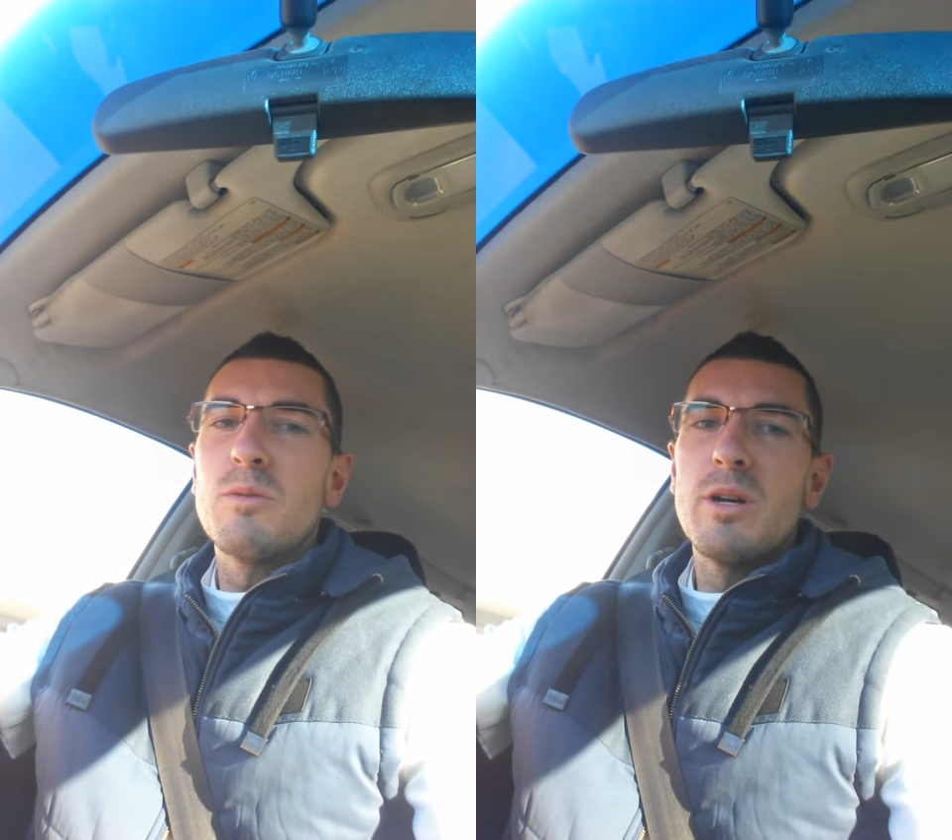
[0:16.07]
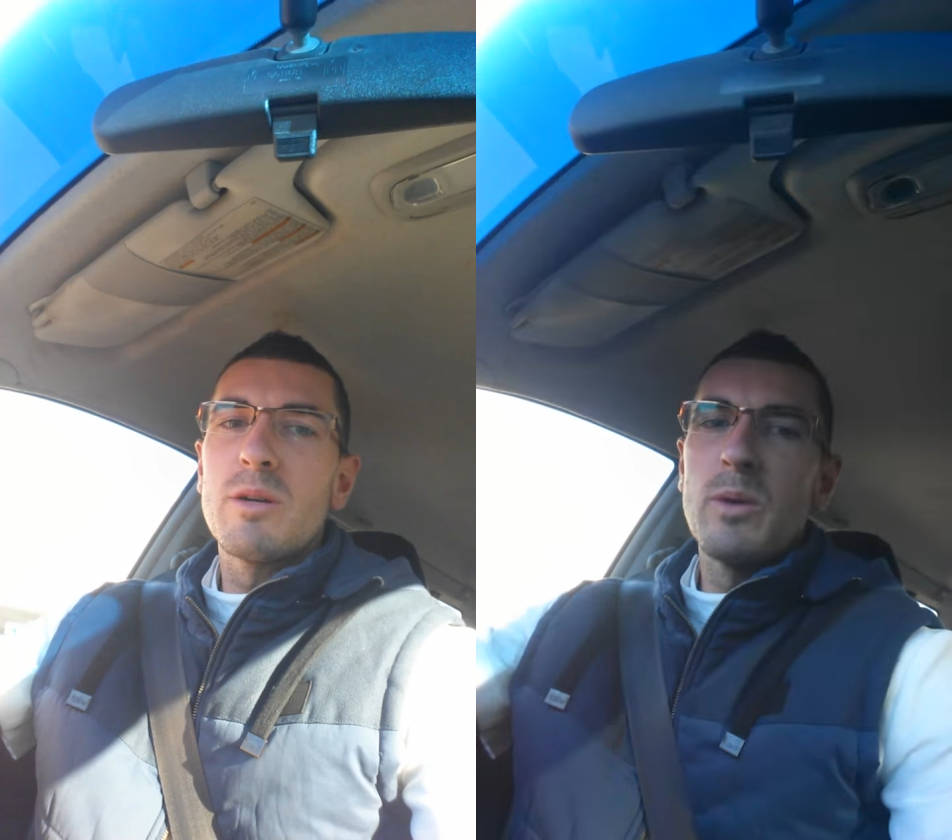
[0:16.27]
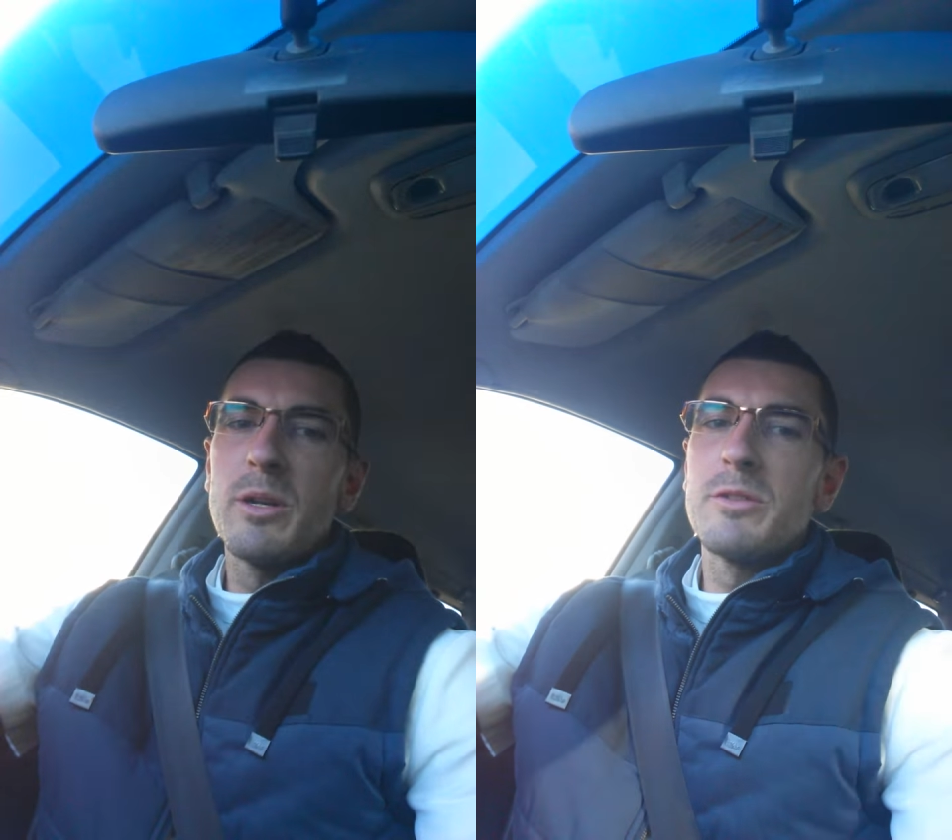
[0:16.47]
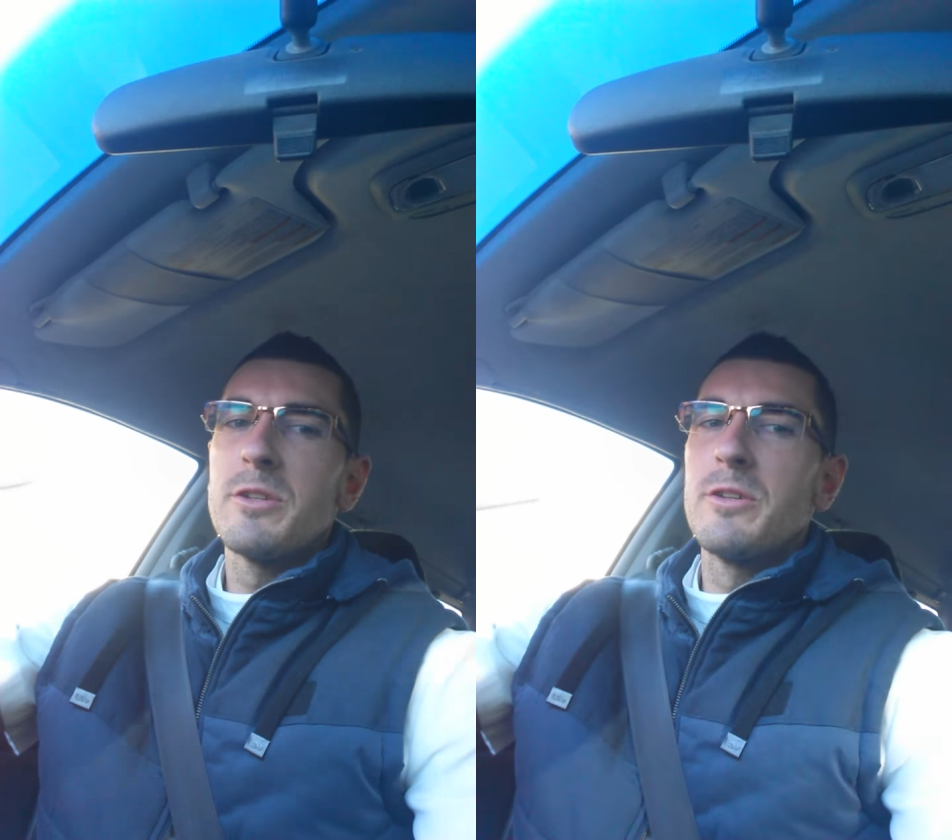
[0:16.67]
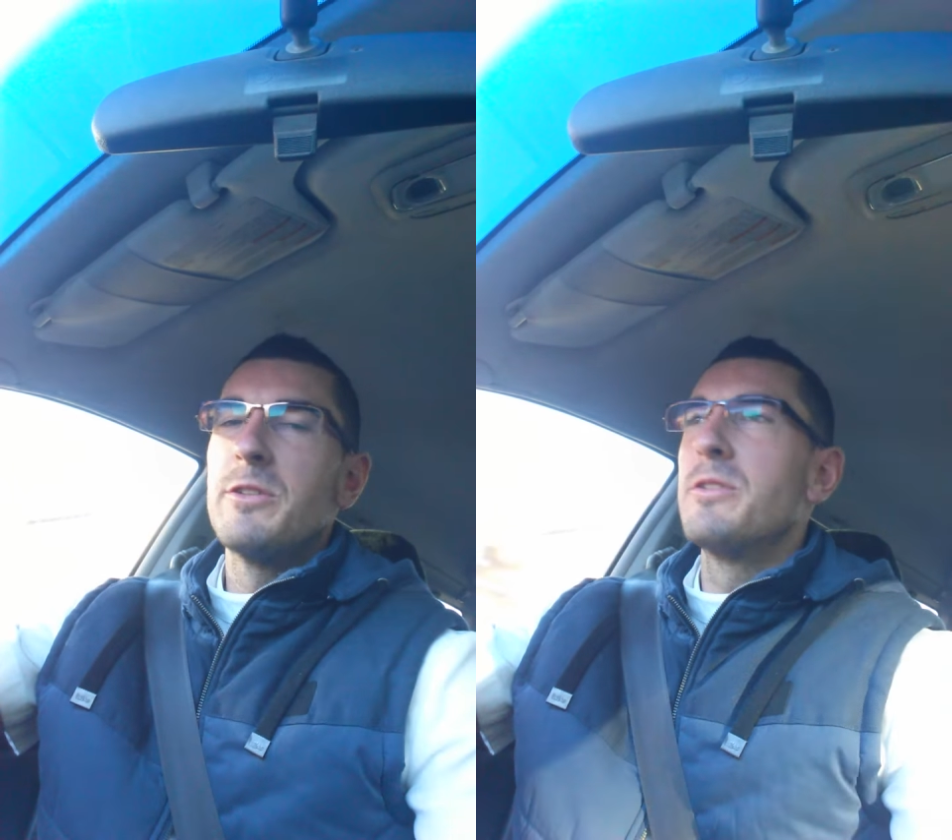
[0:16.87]
work one or
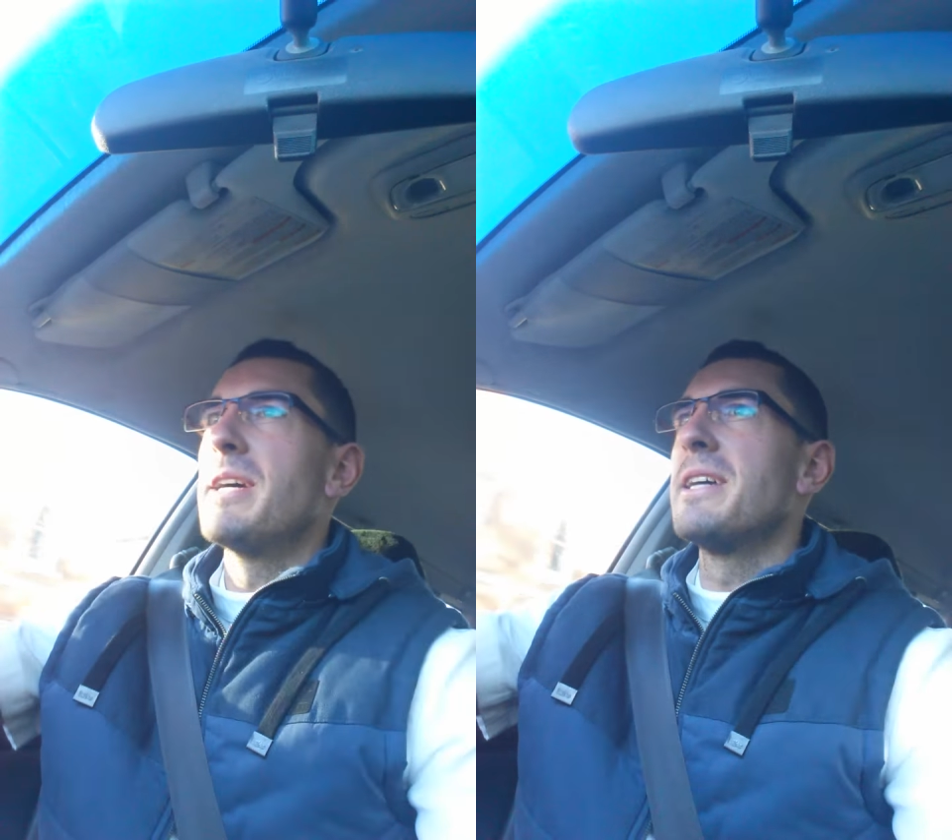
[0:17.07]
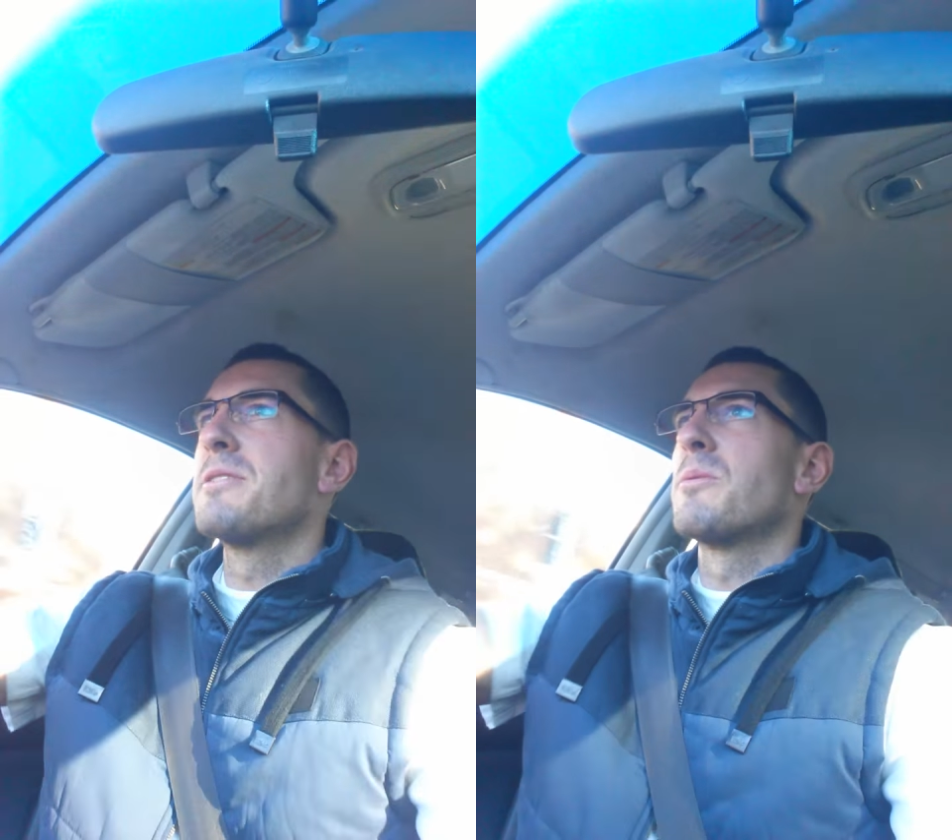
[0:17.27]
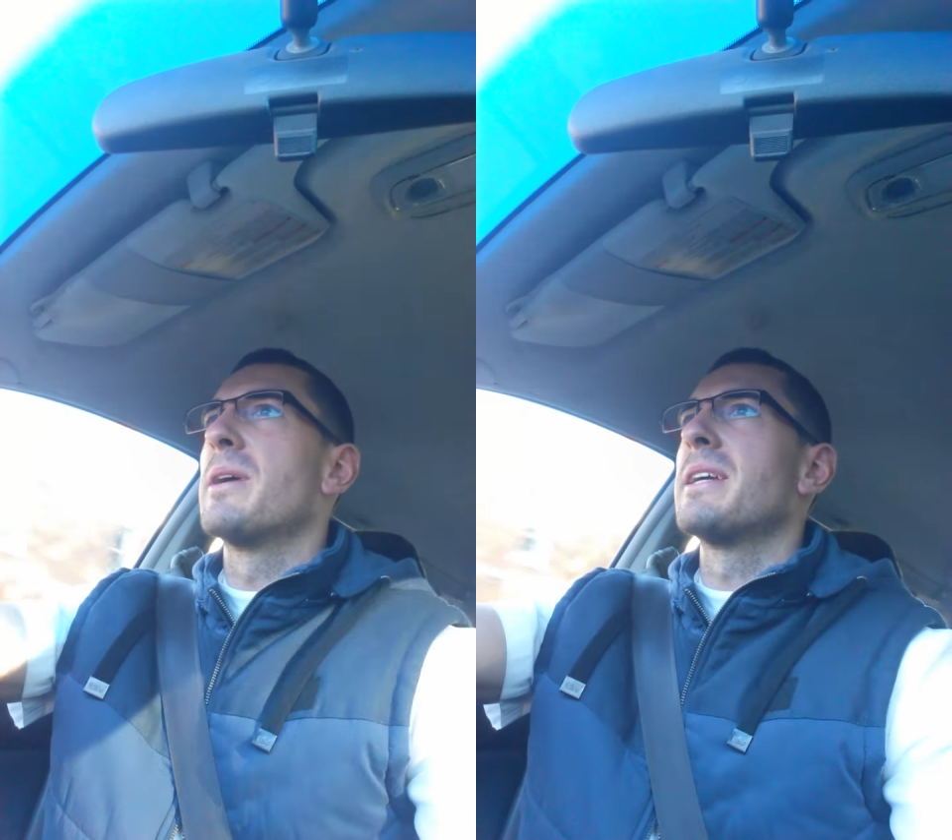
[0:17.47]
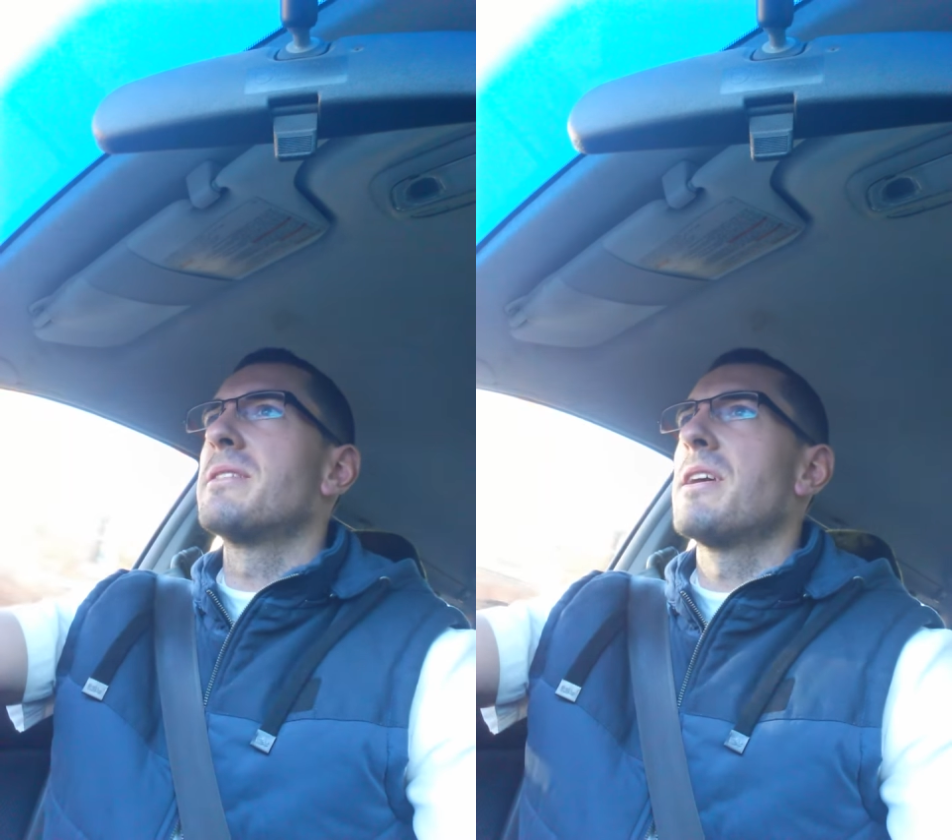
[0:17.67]
two days a week